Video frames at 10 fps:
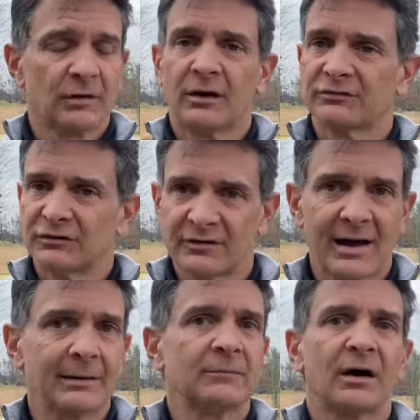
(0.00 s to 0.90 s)
Cost you
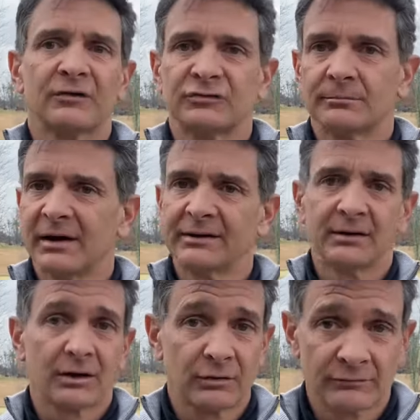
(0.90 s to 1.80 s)
time, cost you money,
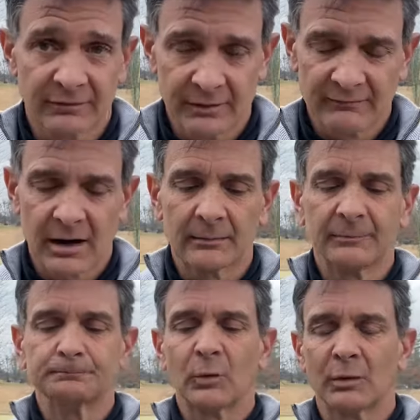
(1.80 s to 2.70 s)
not good for the
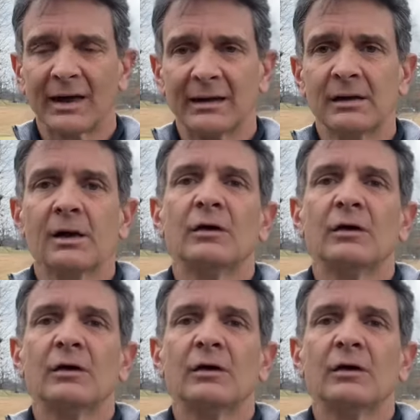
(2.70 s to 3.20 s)
environment, okay?